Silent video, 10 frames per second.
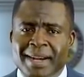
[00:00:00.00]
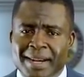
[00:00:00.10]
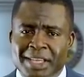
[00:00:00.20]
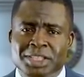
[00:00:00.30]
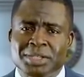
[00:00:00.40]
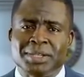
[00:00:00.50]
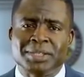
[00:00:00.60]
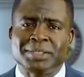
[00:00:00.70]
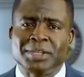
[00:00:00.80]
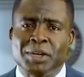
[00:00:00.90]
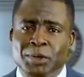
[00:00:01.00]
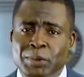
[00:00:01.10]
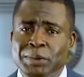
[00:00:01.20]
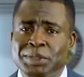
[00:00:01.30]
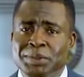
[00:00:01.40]
nation
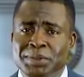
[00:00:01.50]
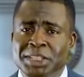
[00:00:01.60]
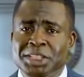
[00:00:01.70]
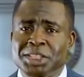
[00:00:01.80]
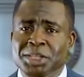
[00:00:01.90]
whose rich